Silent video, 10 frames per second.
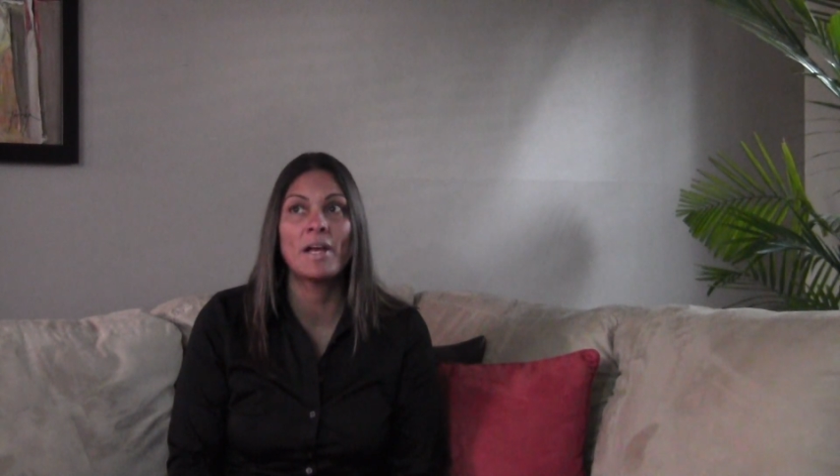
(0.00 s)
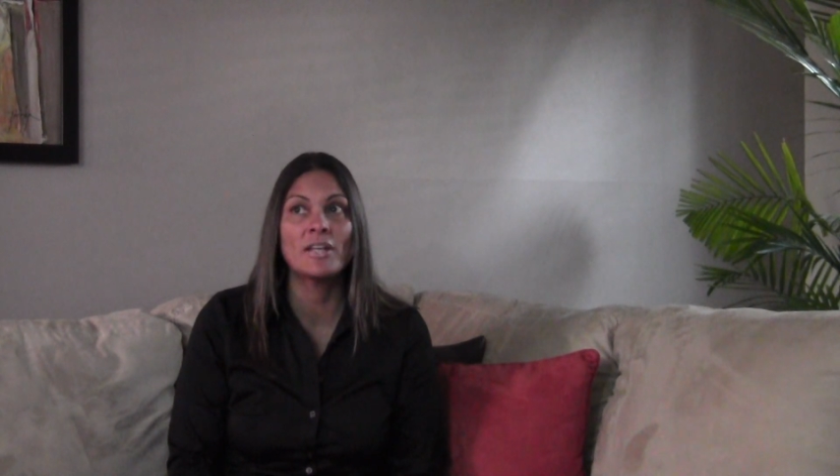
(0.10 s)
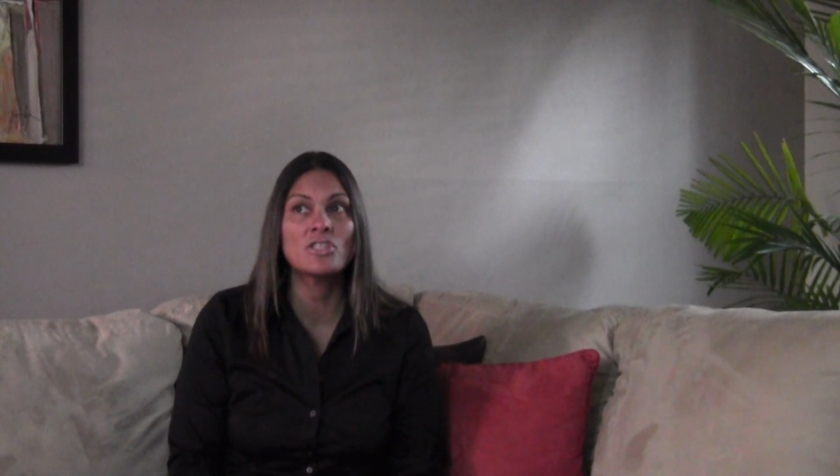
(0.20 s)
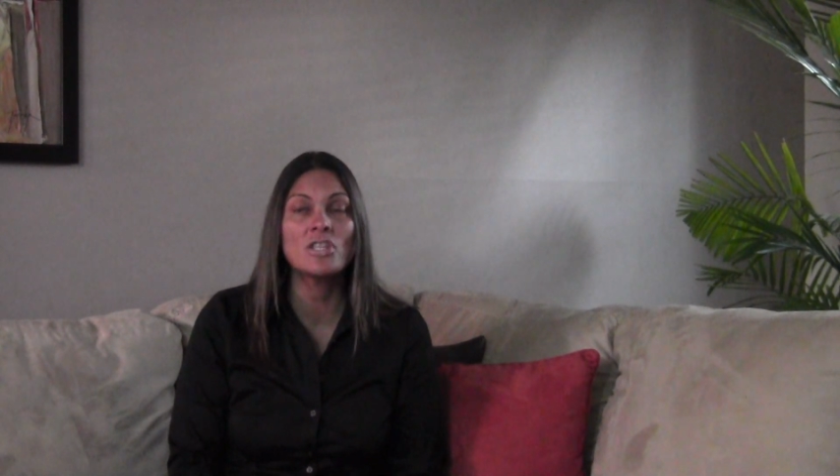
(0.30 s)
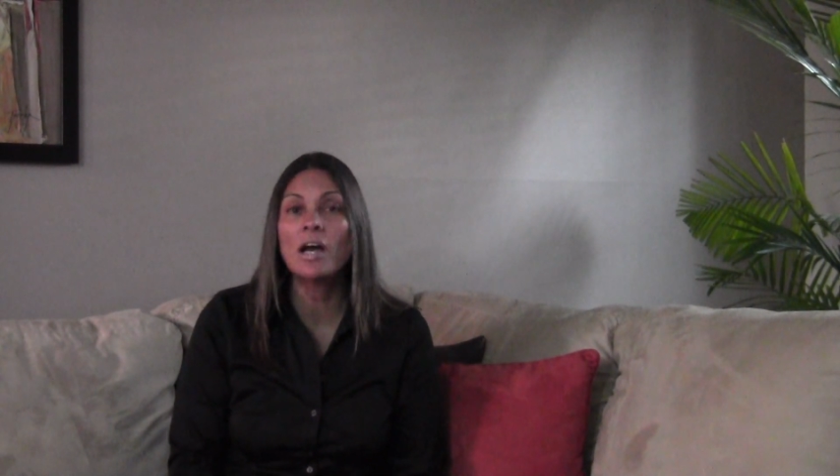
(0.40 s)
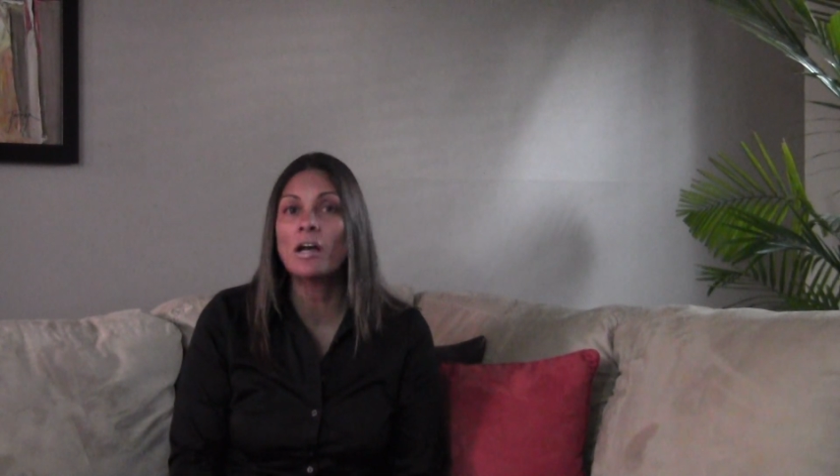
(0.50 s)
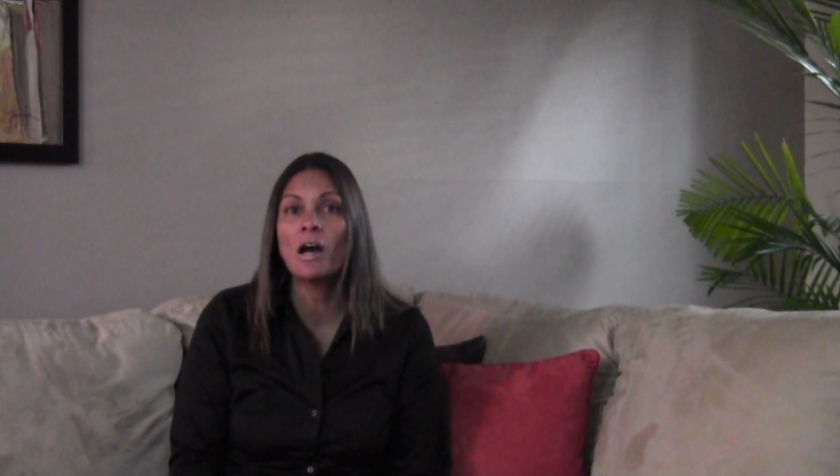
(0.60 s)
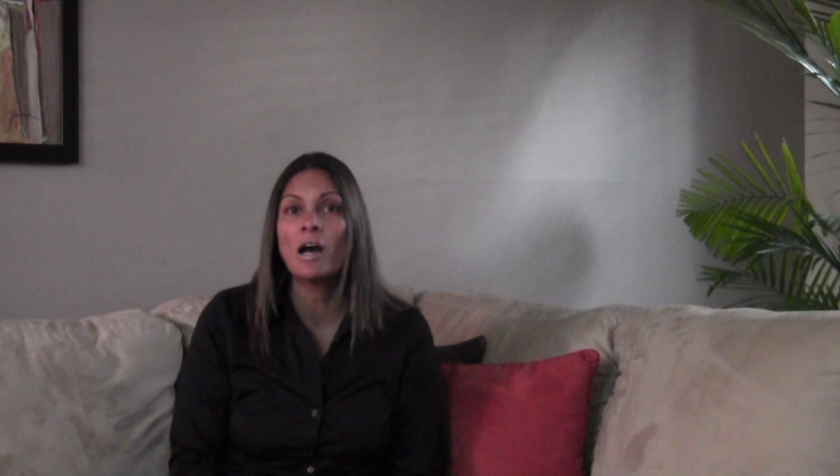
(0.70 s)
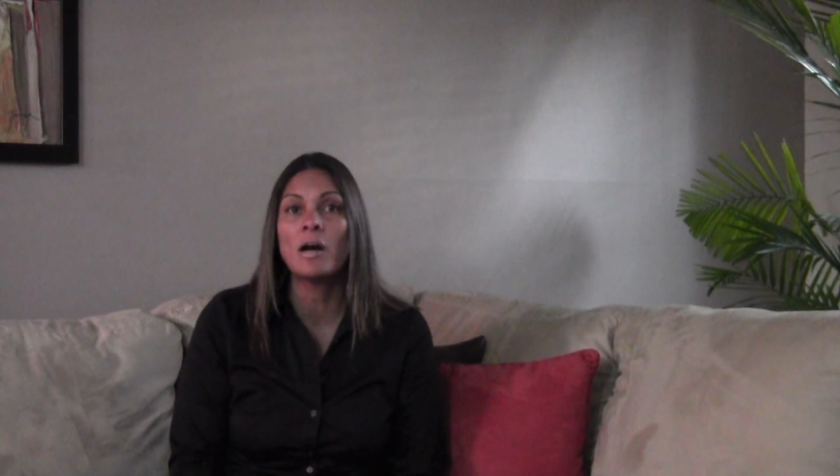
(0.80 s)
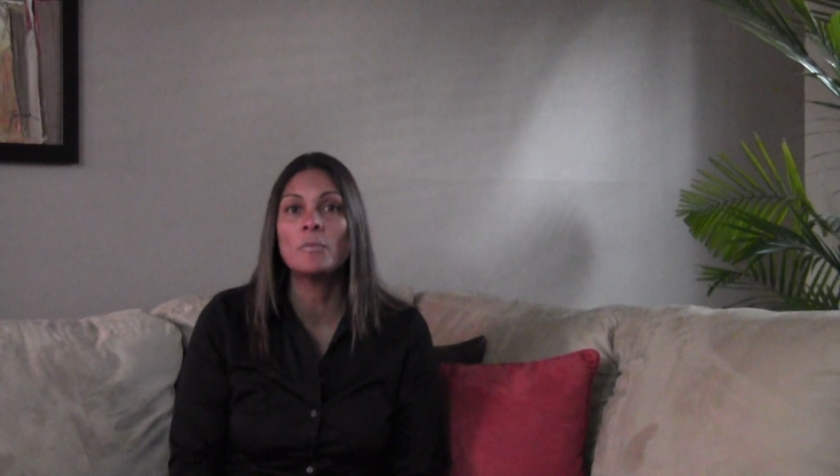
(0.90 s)

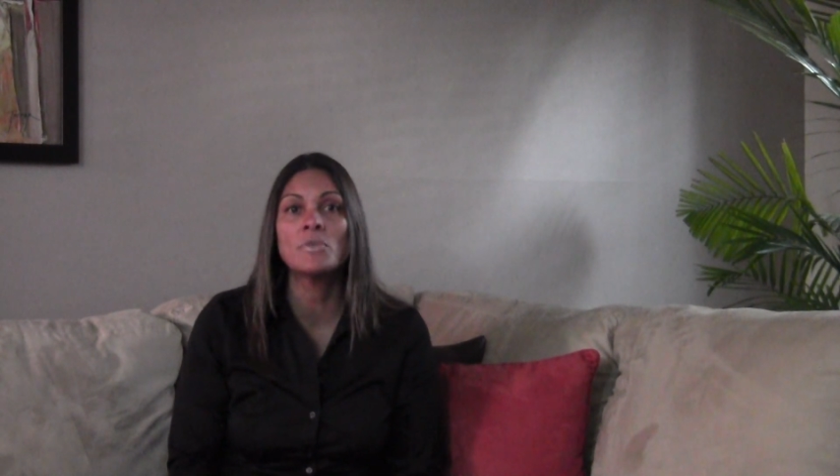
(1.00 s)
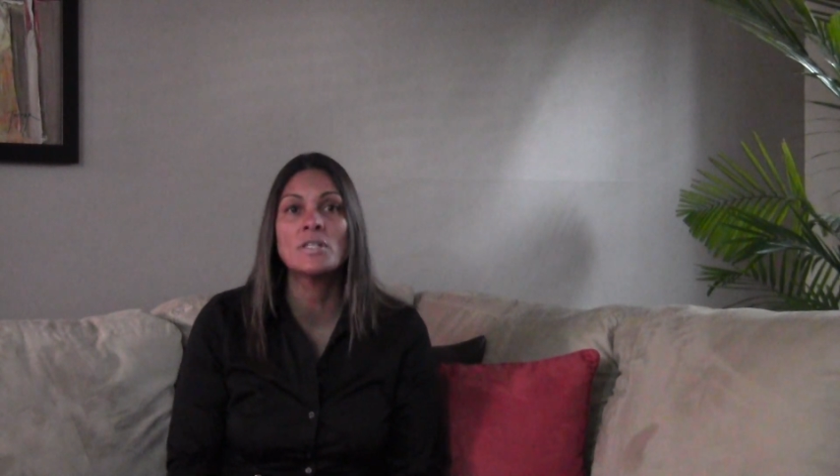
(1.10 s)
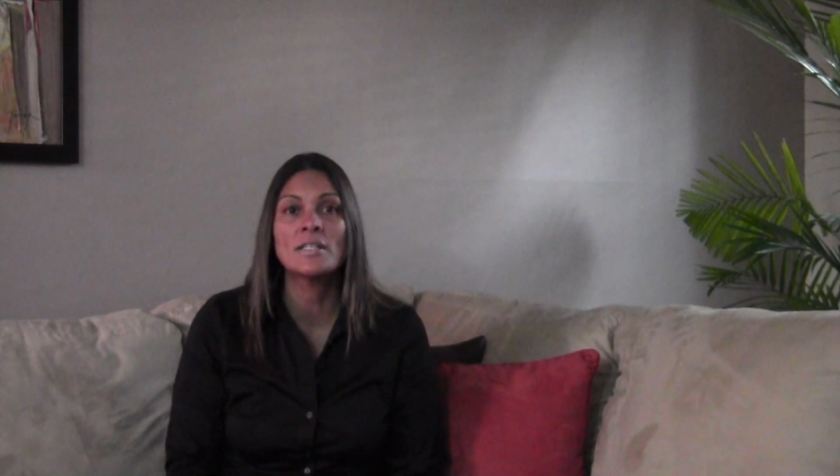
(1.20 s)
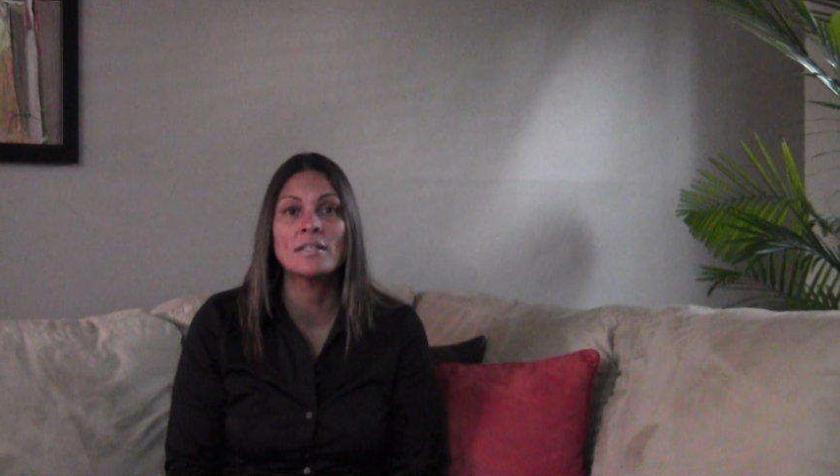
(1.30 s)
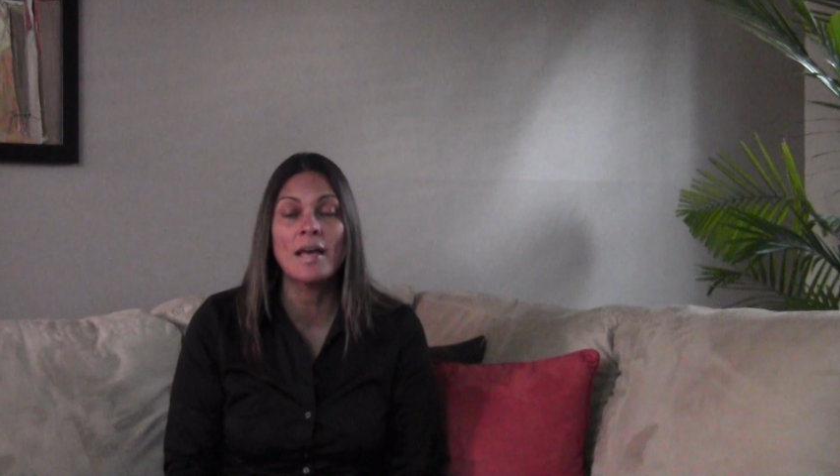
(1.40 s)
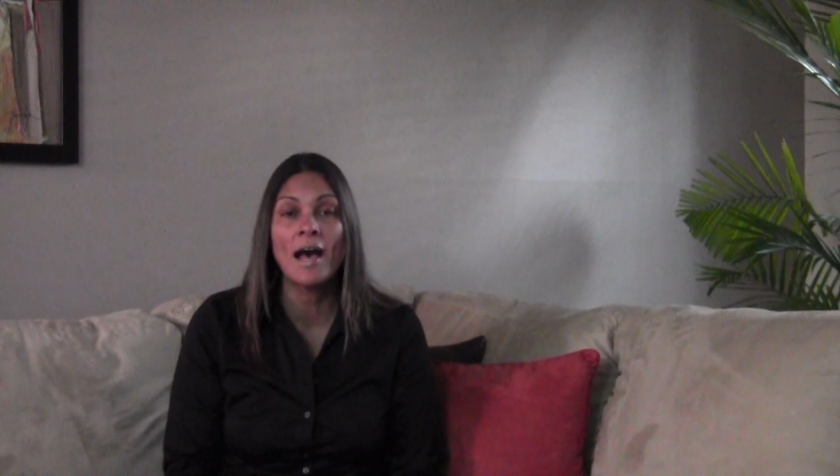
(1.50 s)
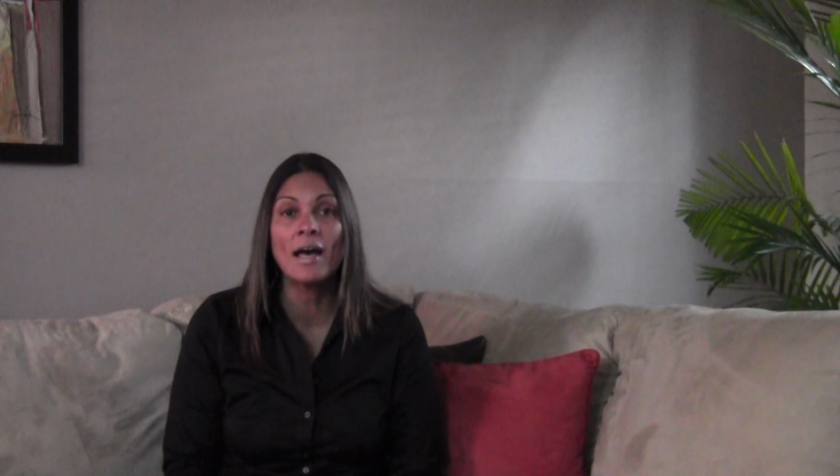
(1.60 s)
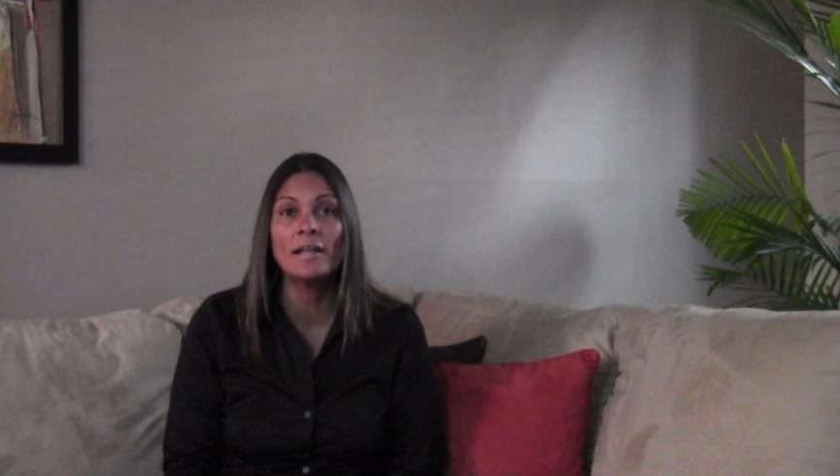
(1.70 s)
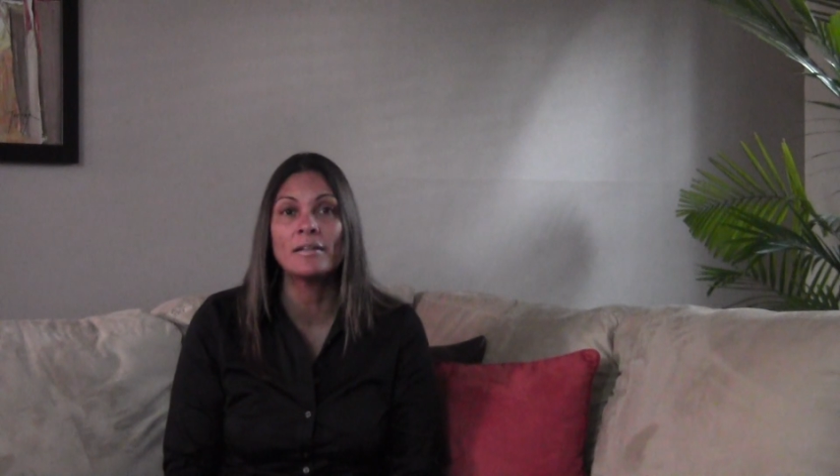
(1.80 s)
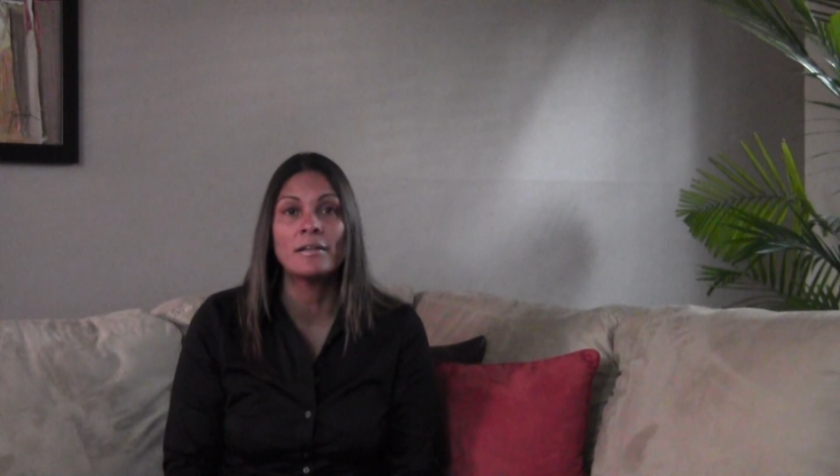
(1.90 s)
Match.com was
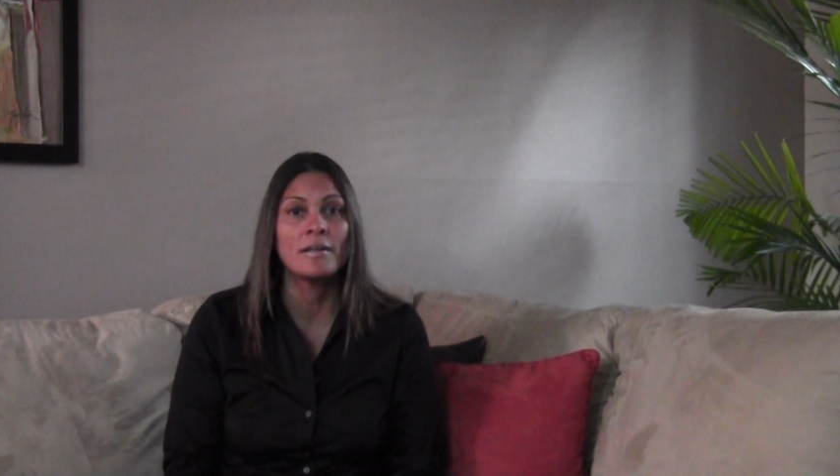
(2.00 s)
not